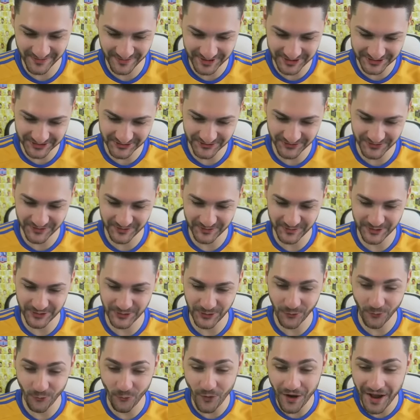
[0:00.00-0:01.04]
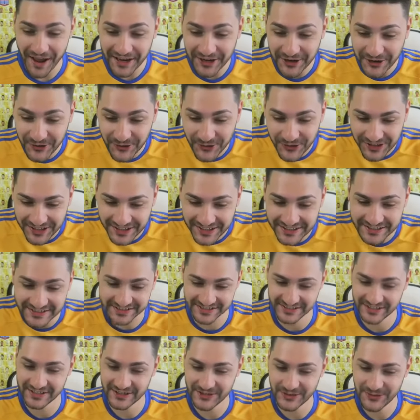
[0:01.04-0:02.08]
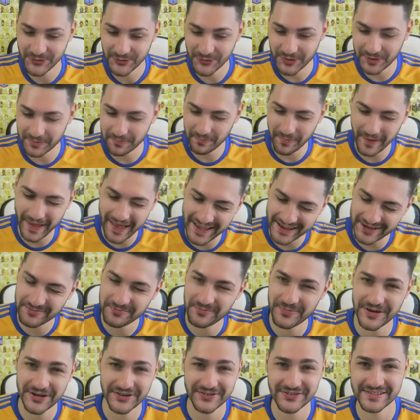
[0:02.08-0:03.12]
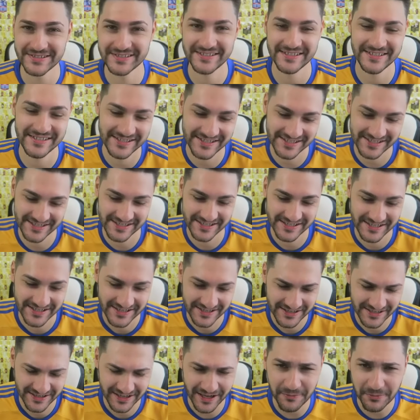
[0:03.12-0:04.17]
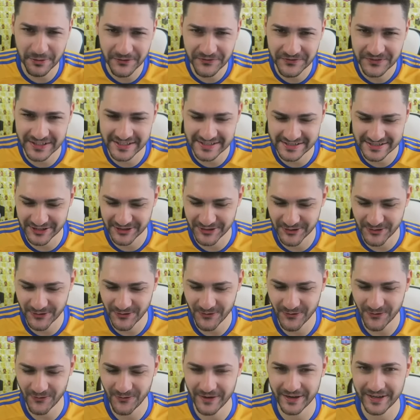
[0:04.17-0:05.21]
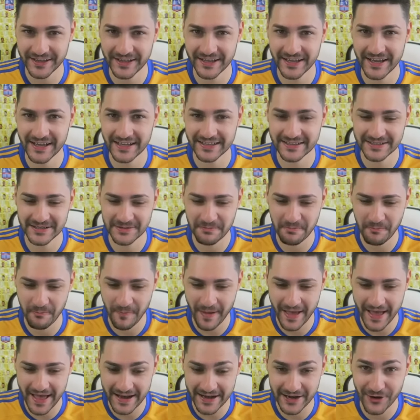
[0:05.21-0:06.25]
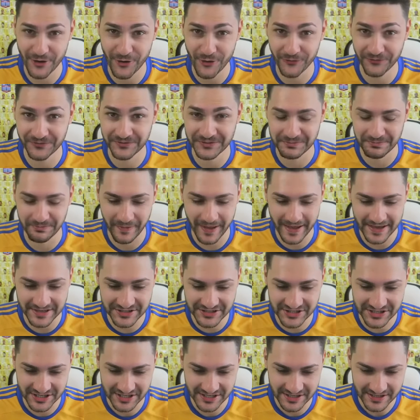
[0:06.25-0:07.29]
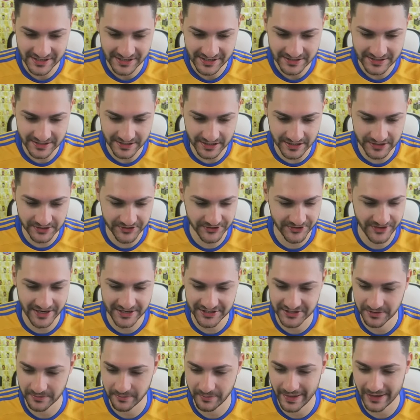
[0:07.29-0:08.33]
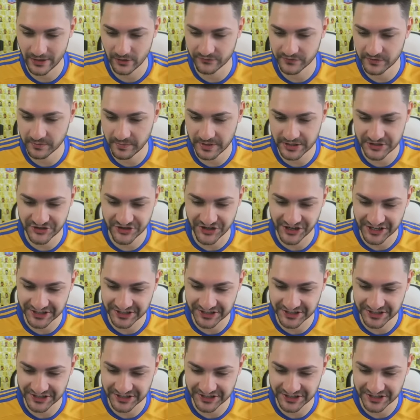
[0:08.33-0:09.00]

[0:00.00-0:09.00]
Roberto Firmino. Why couldn't we pack Perisic a couple of days ago when he got the man of the match, the international man of the match